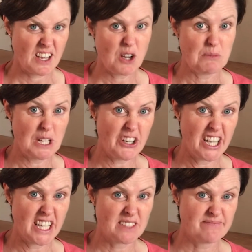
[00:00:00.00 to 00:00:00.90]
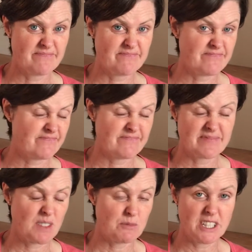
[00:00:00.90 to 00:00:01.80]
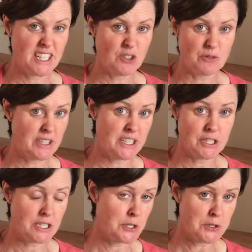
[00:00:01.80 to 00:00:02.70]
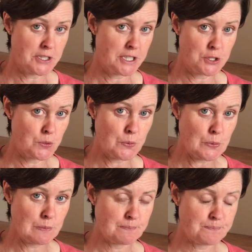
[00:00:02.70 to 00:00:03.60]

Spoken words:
I'm lying. I'm really not very good at gardening at all.